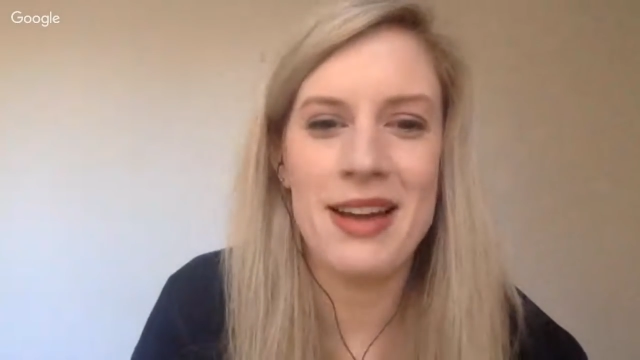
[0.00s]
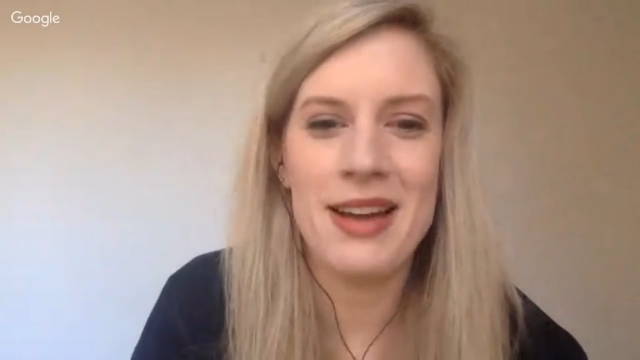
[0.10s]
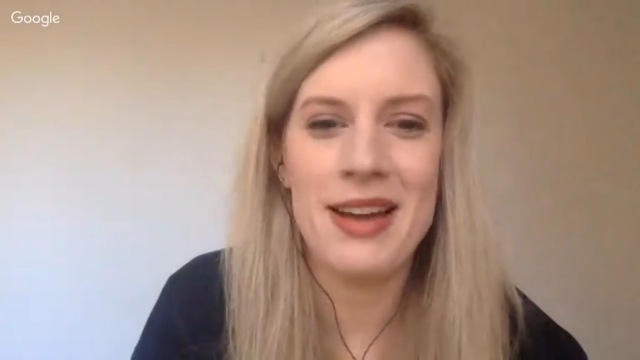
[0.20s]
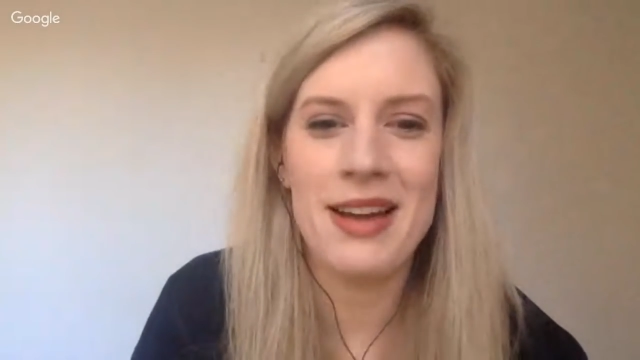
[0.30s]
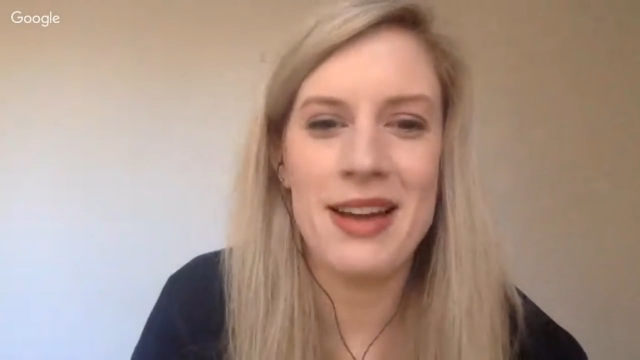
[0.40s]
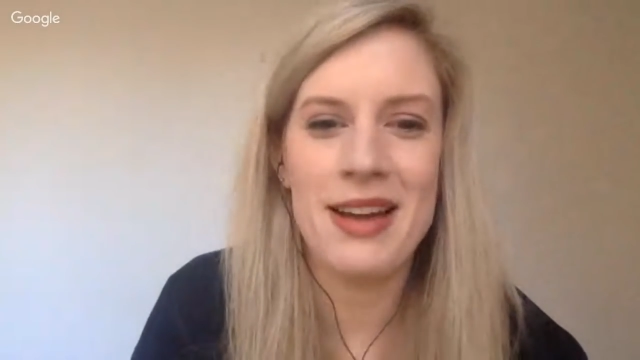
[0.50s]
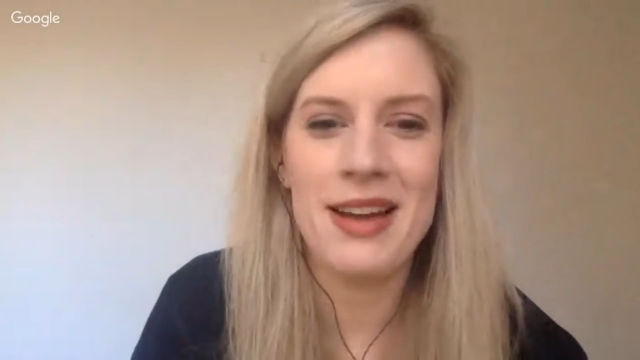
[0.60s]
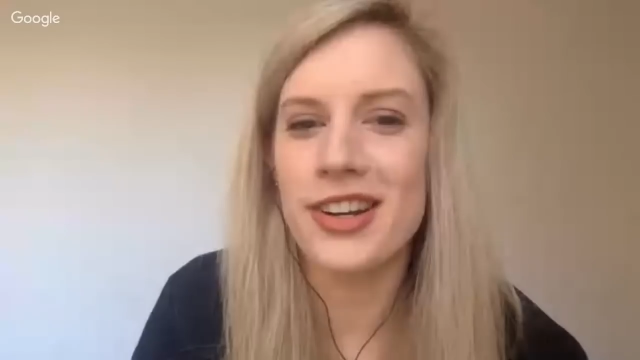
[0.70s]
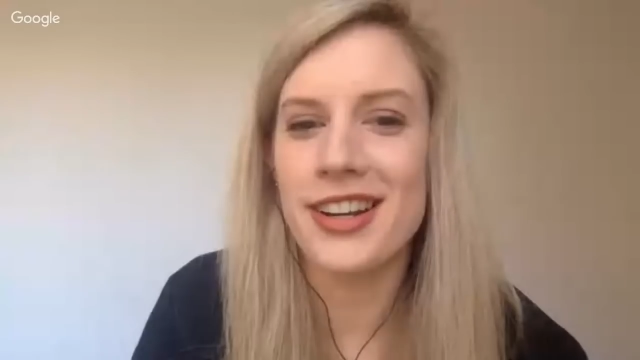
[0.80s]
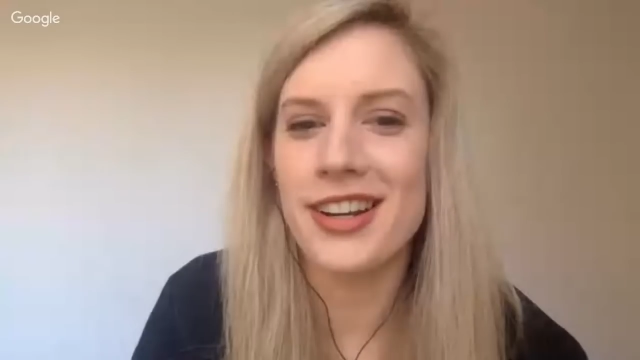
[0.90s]

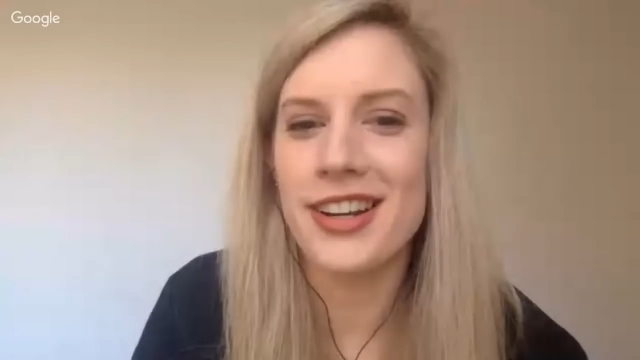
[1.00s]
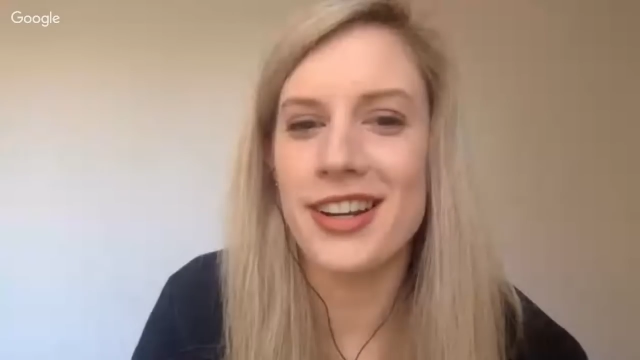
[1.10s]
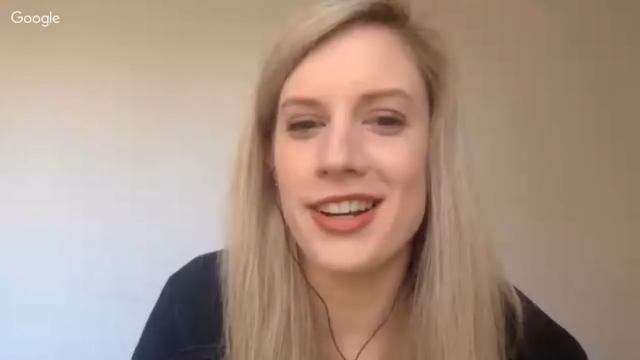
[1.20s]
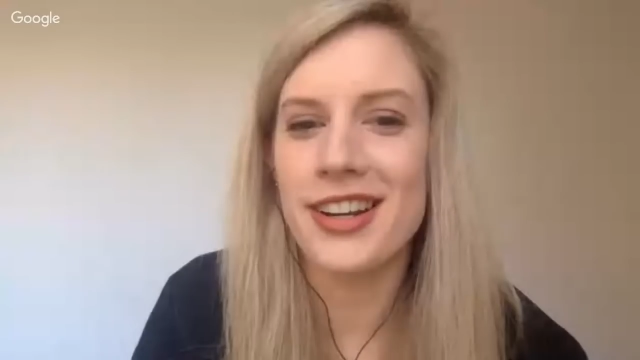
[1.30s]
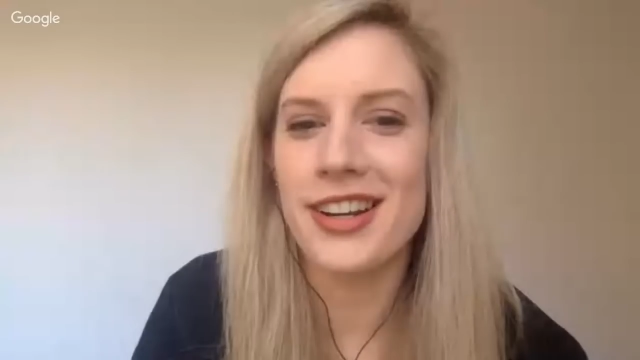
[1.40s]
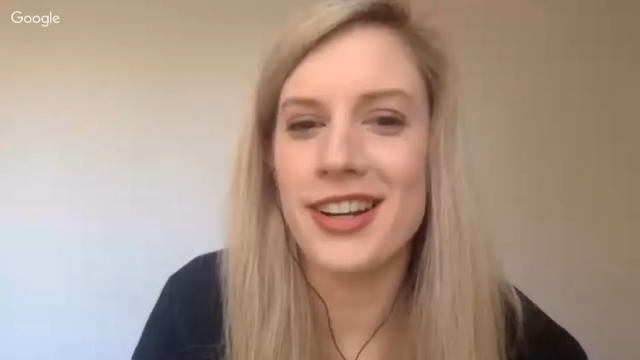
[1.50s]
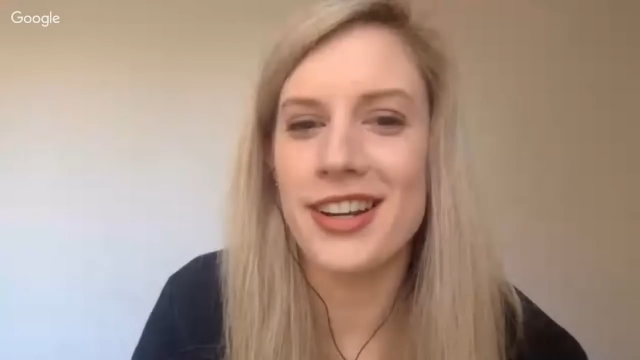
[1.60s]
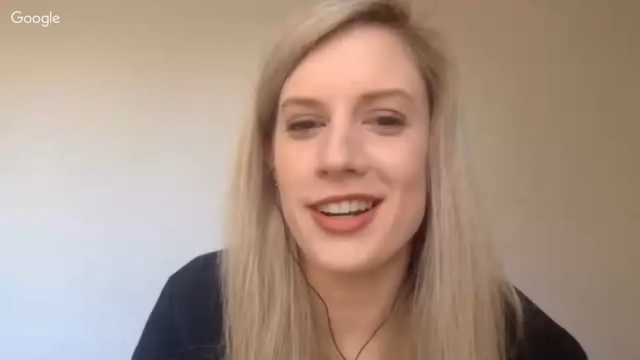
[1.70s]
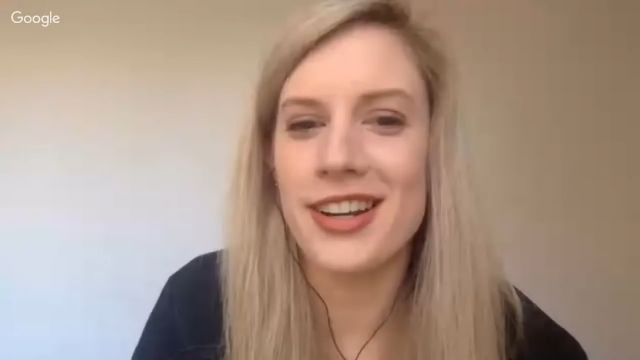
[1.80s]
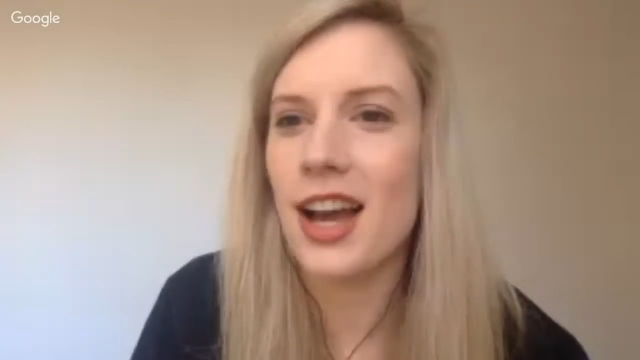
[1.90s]
So if
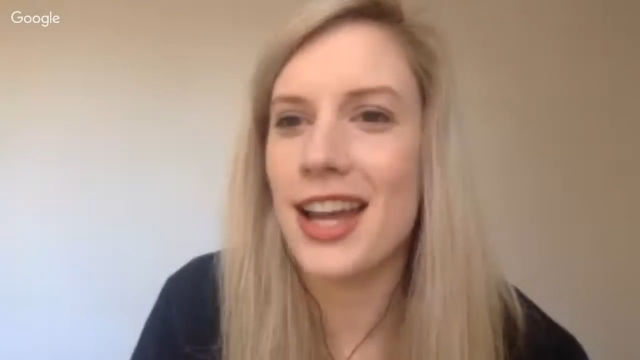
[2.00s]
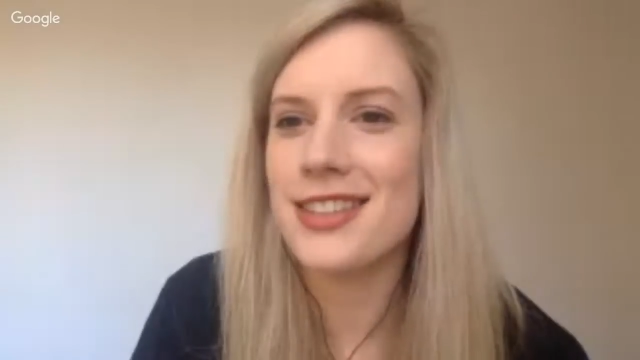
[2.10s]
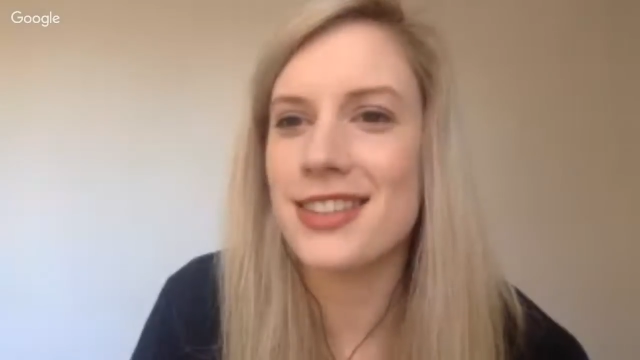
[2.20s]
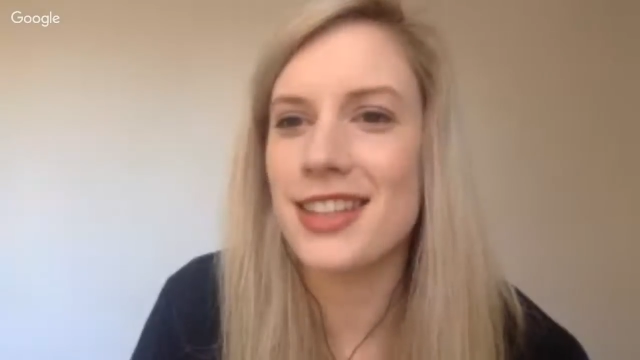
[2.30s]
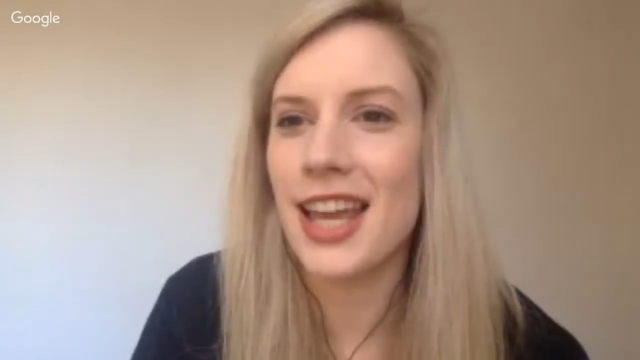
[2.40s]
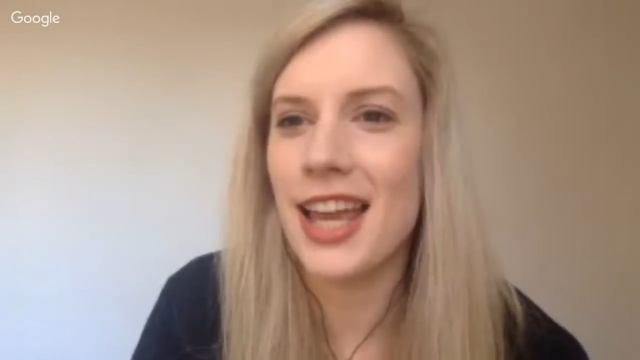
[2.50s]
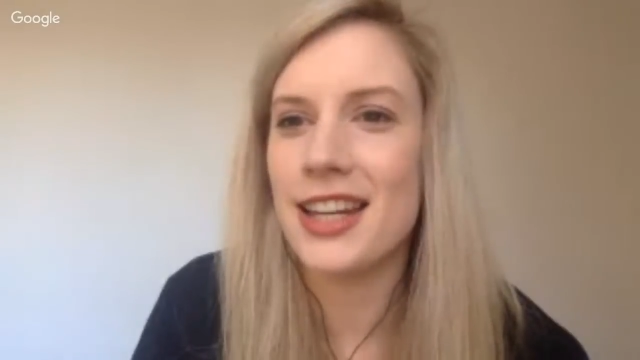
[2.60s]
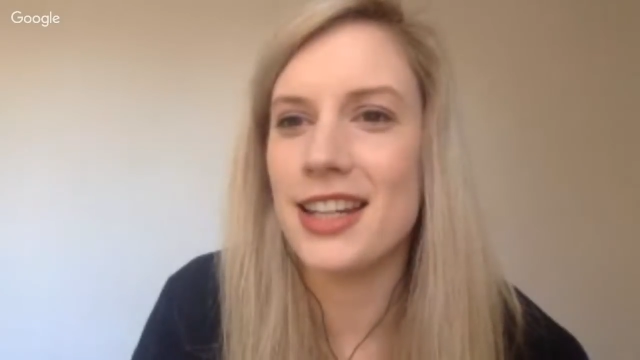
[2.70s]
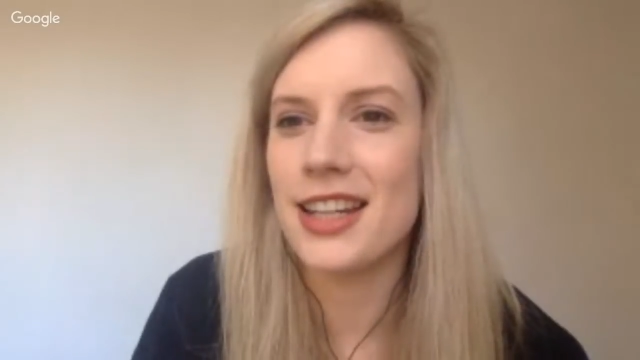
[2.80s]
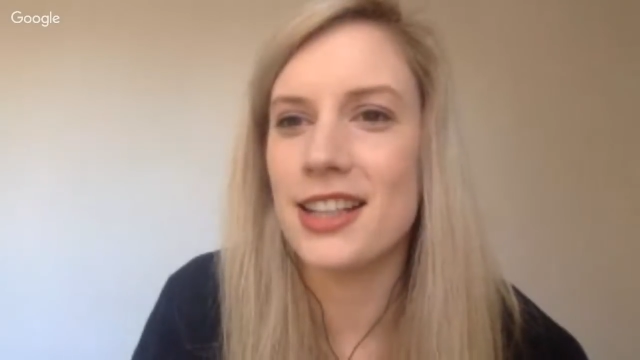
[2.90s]
you guys
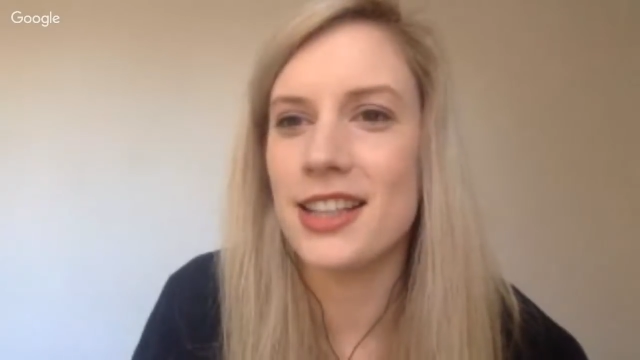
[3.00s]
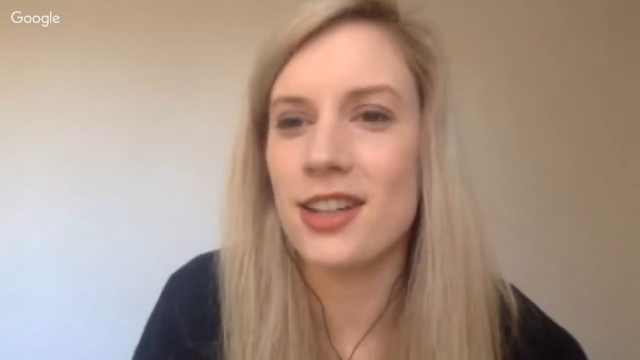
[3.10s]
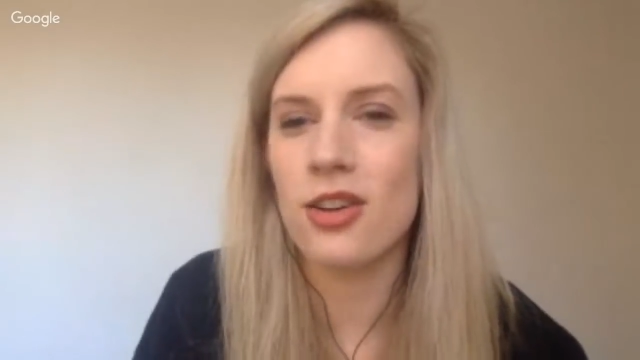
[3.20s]
can click